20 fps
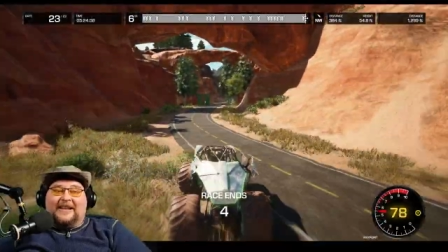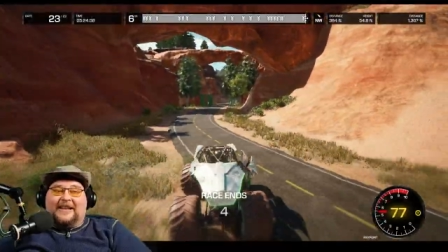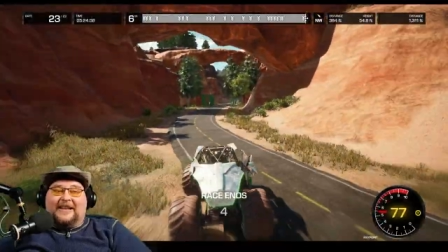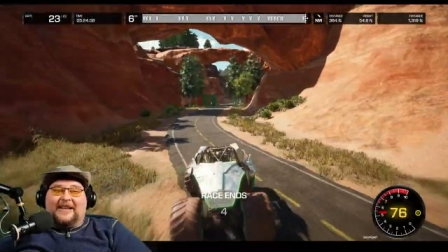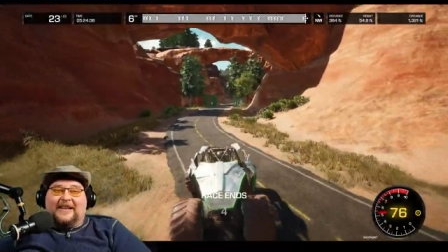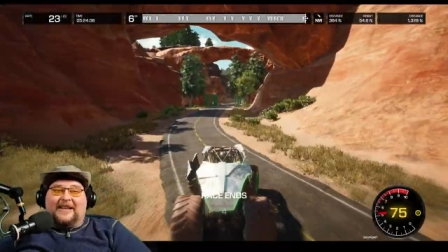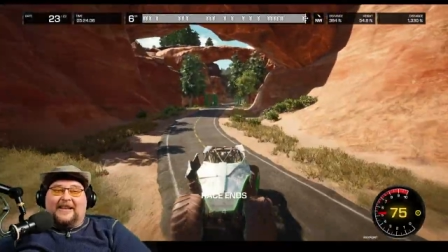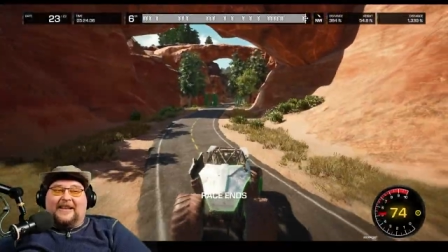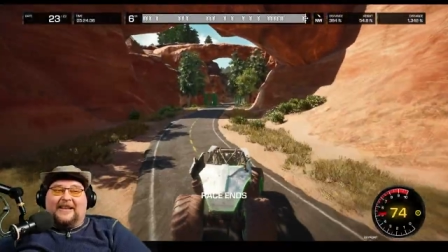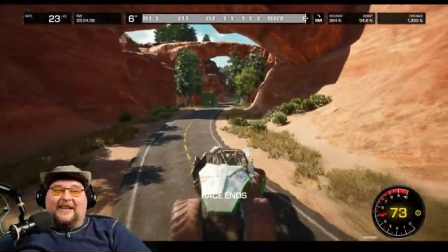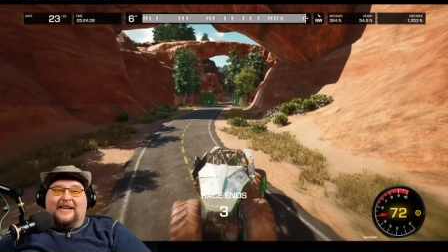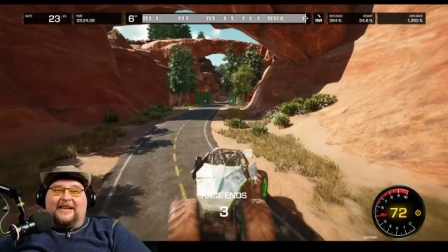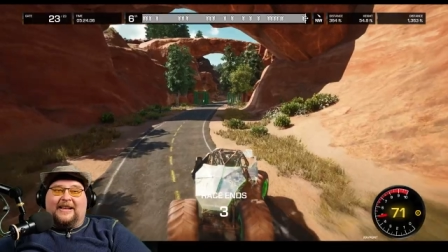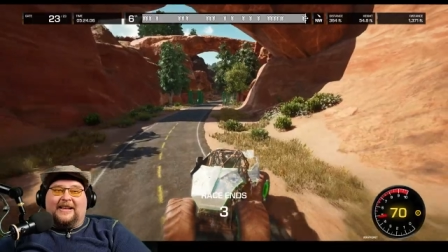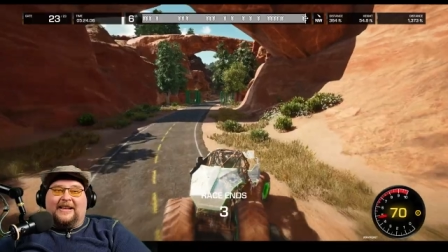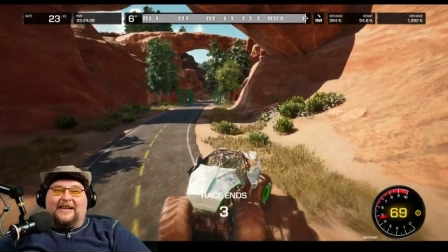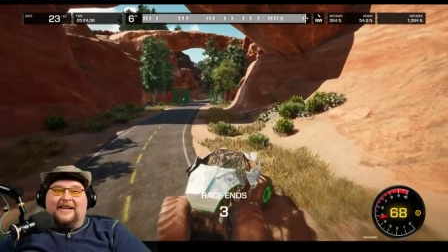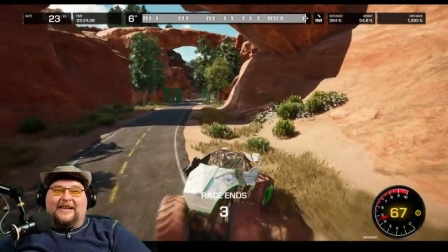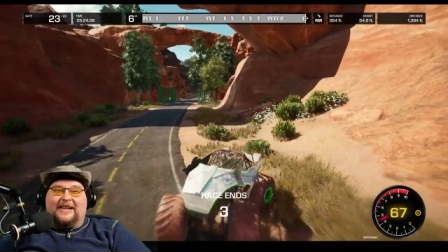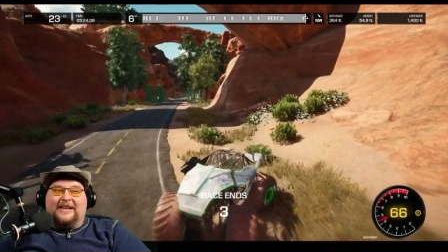
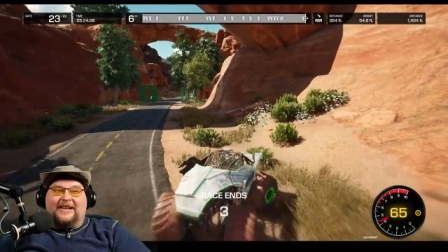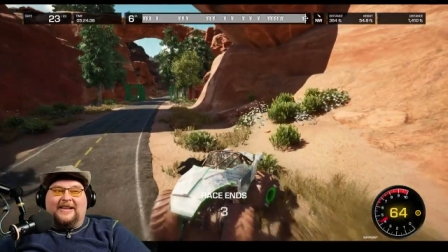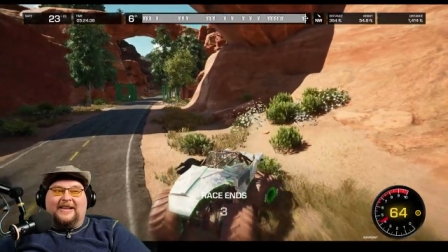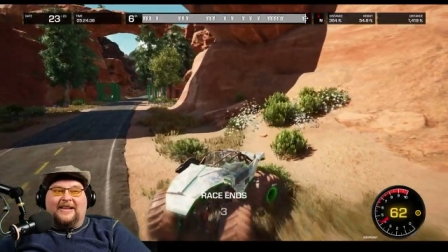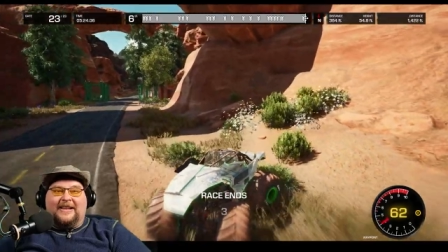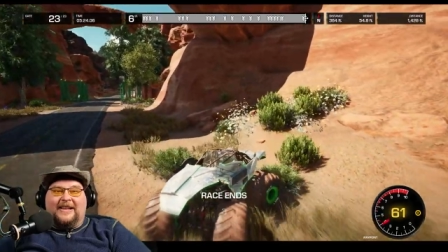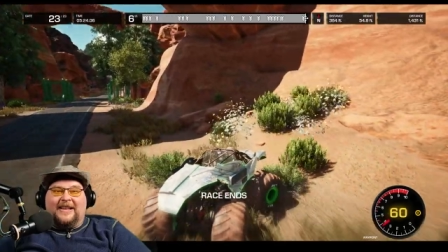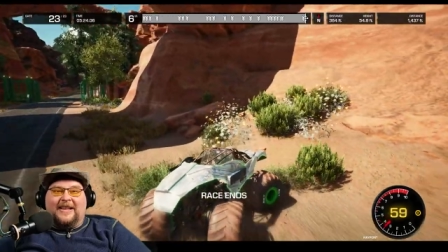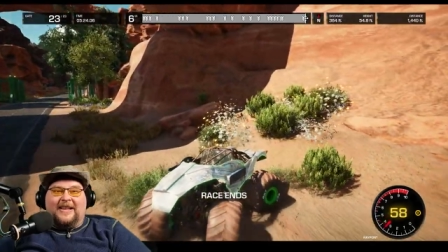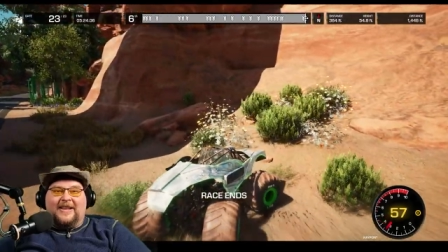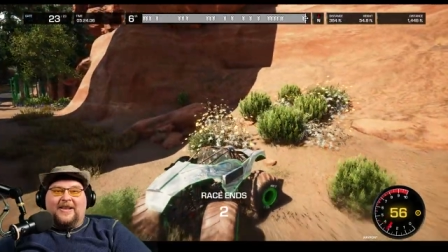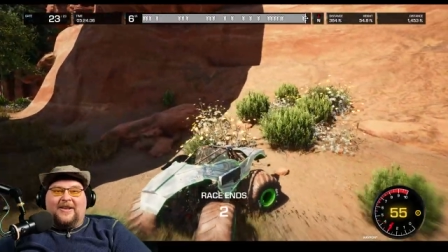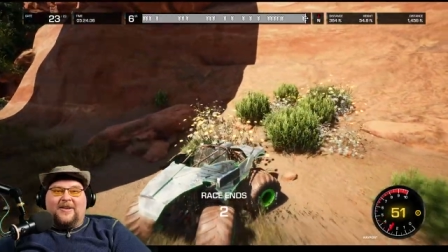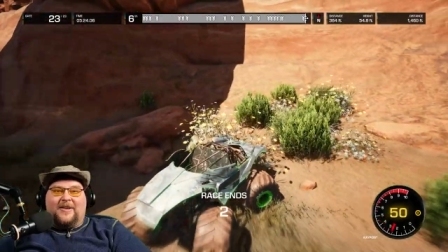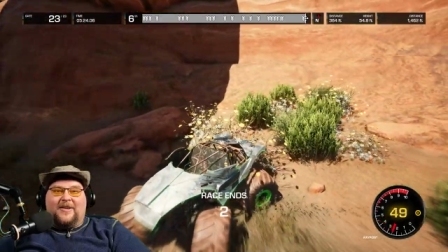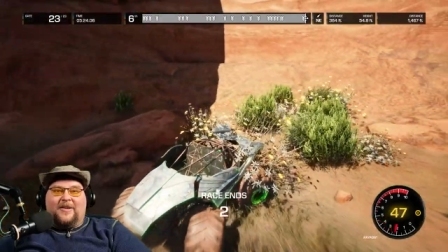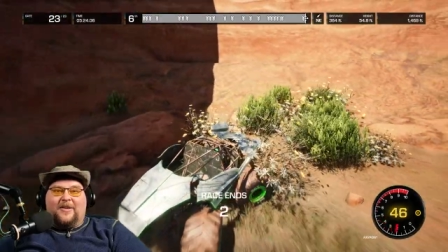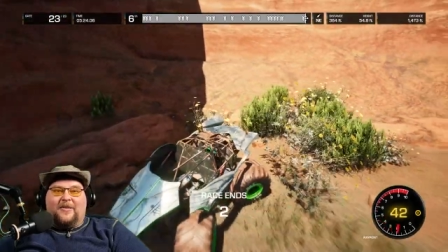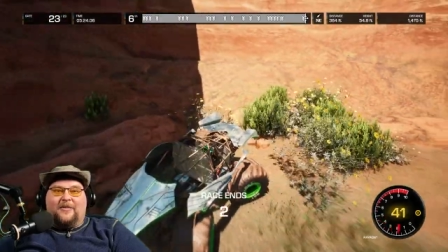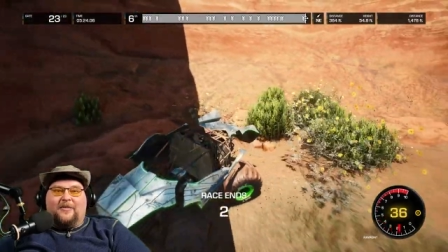oh
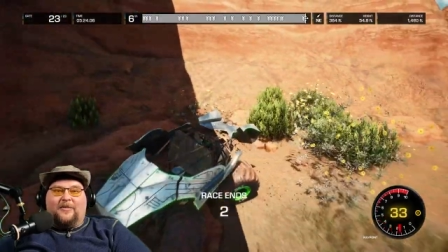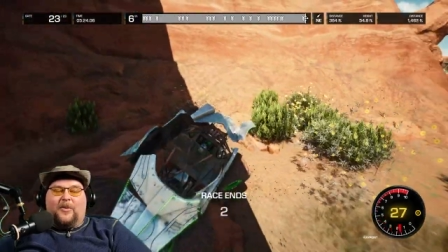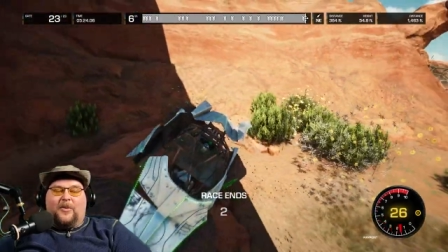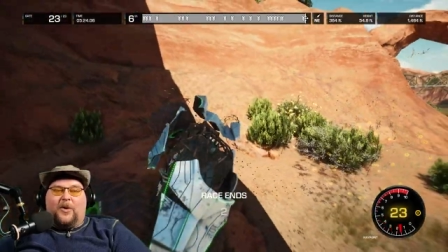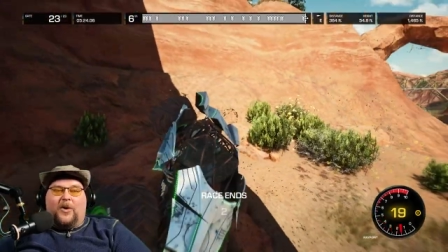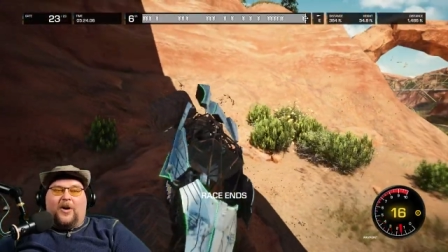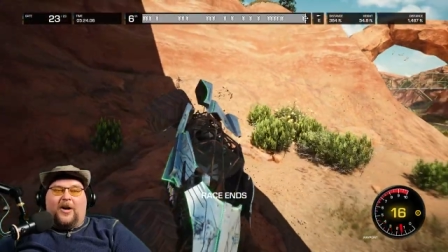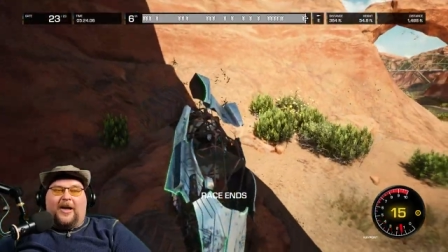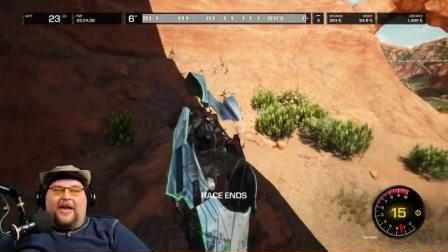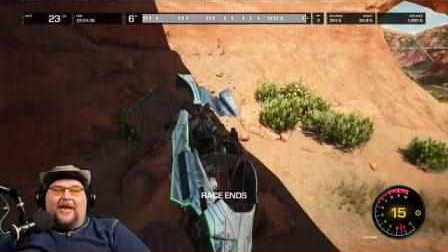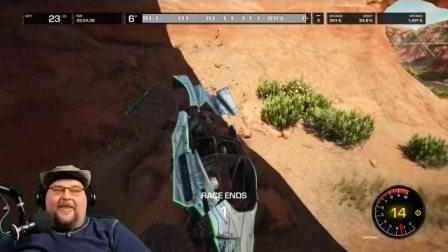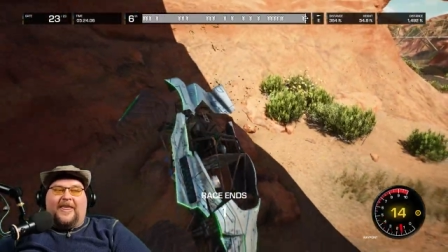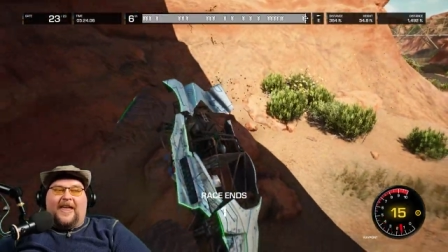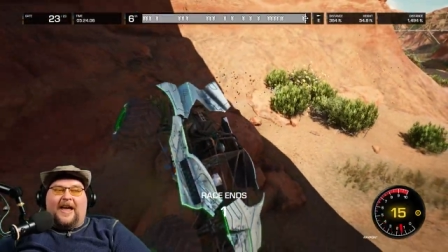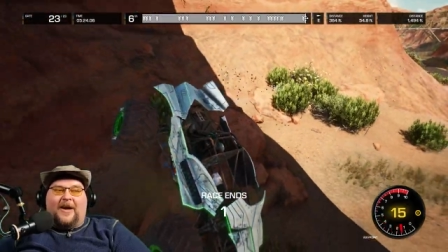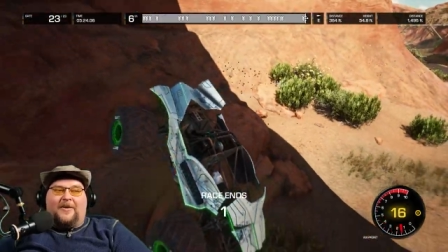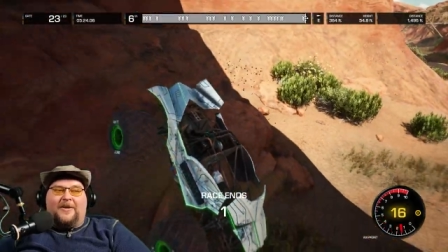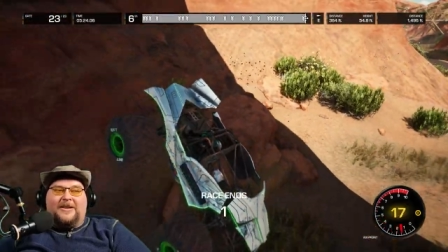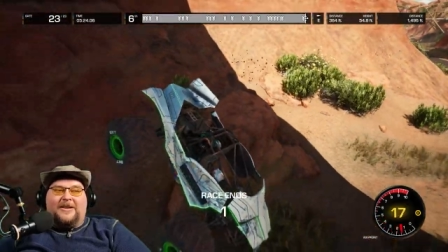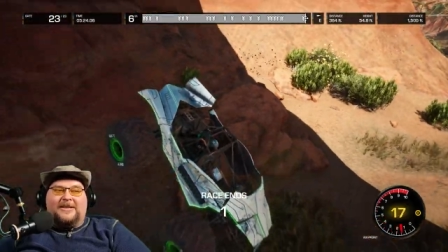boy
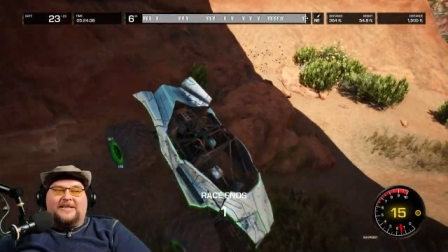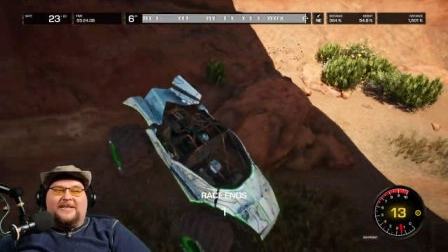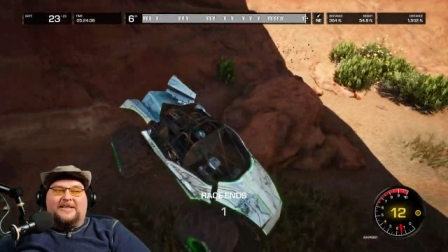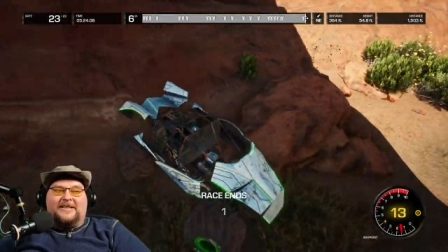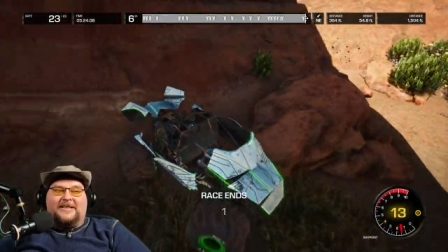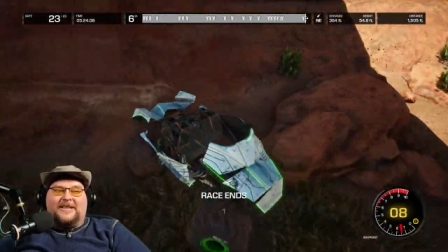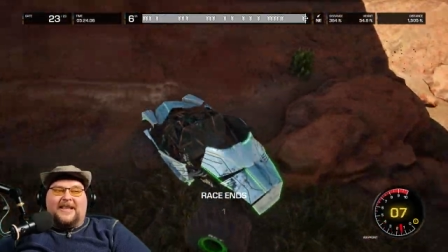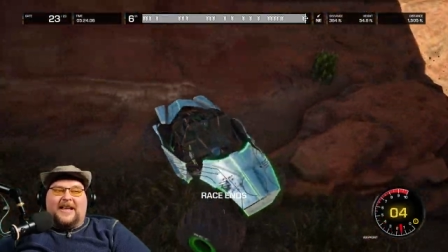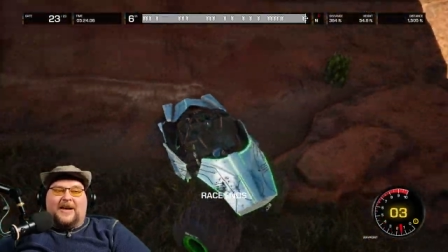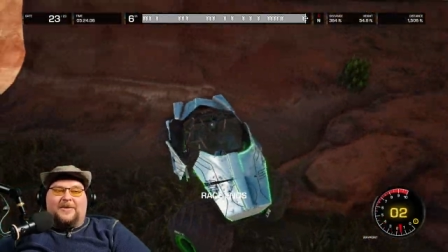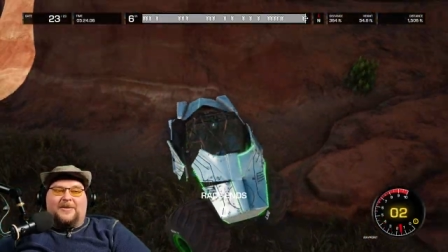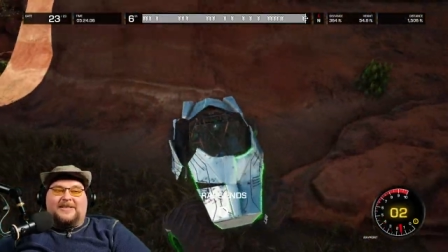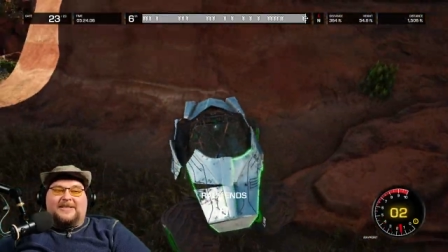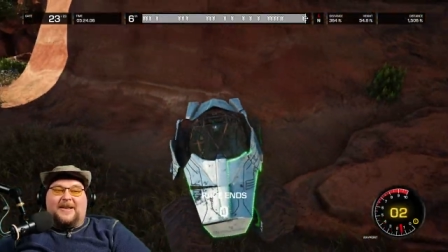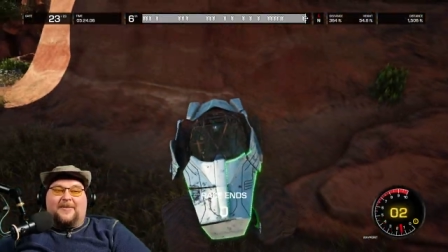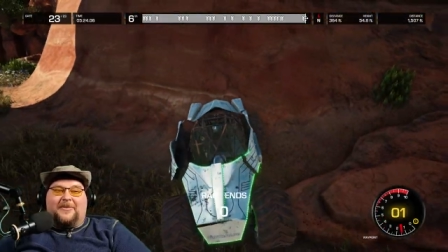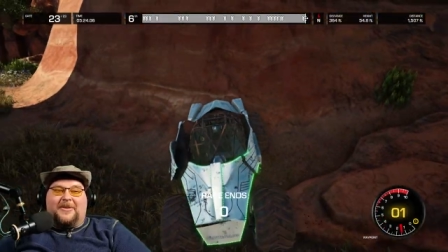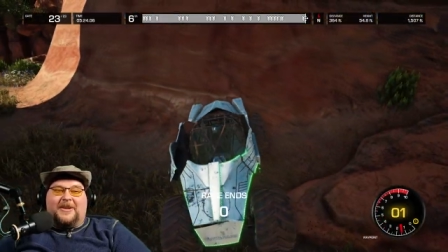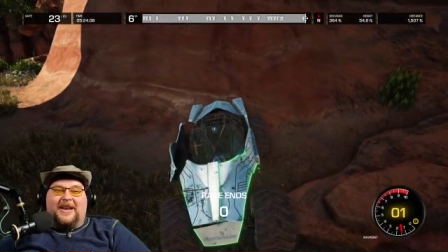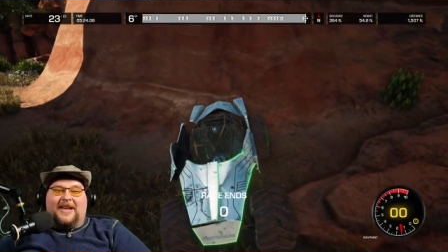that was that was
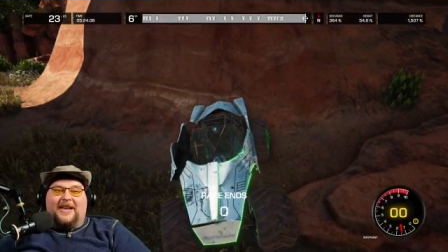something